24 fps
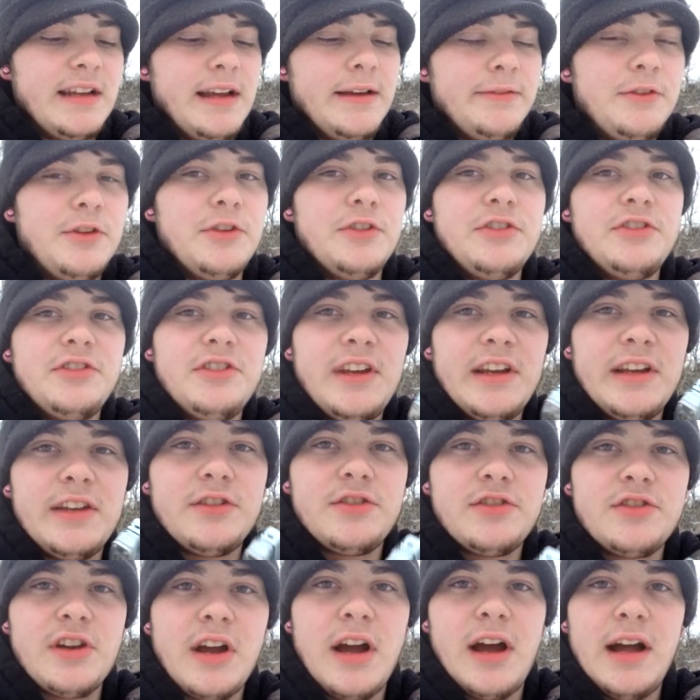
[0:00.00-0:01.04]
After six
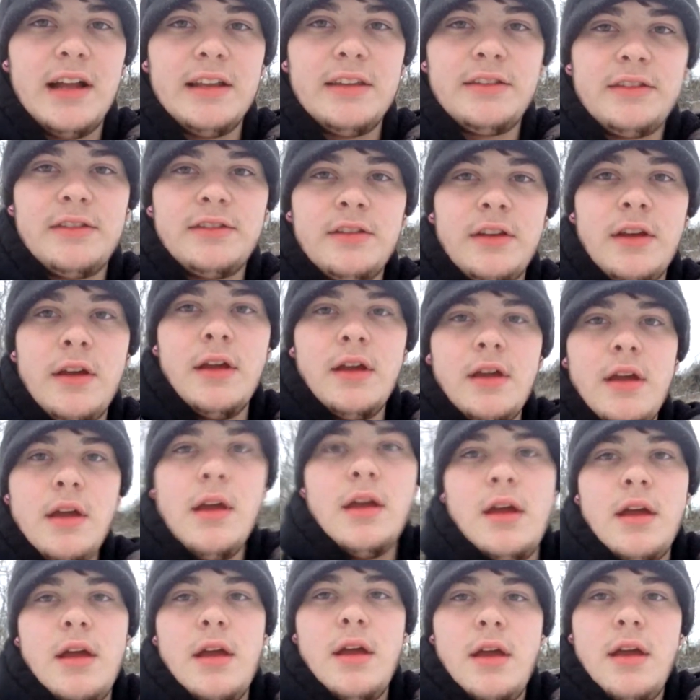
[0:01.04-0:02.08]
shots
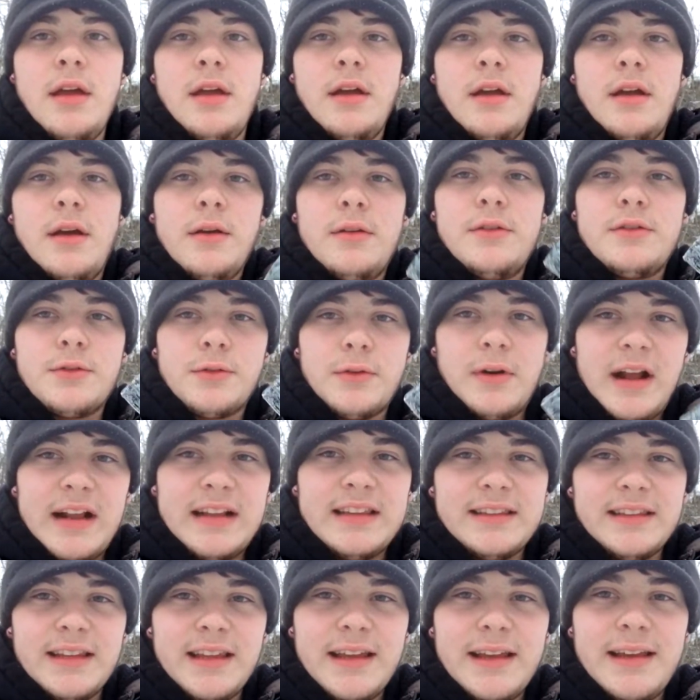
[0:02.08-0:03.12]

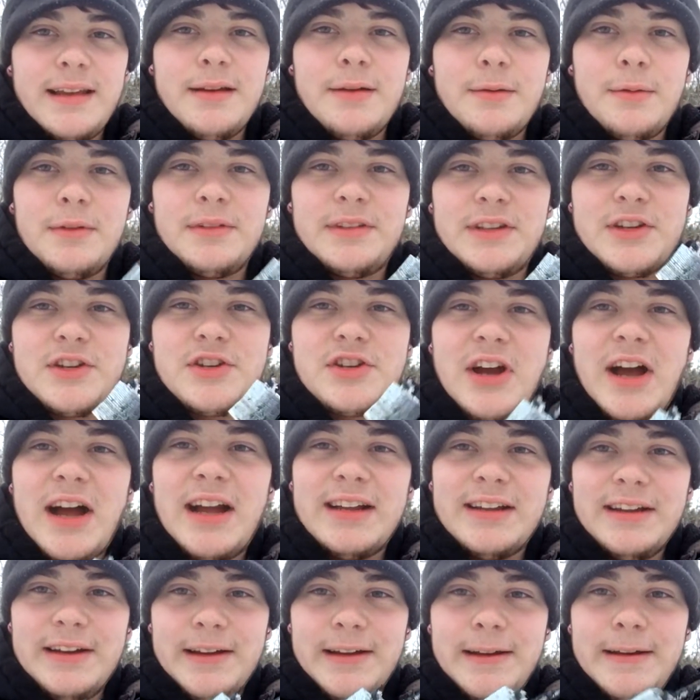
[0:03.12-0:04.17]
directly with a
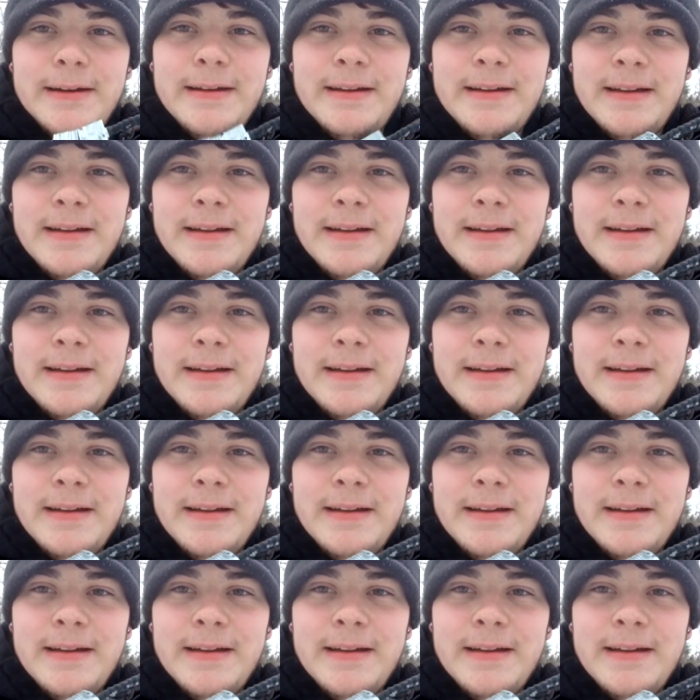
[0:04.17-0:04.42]
shotgun,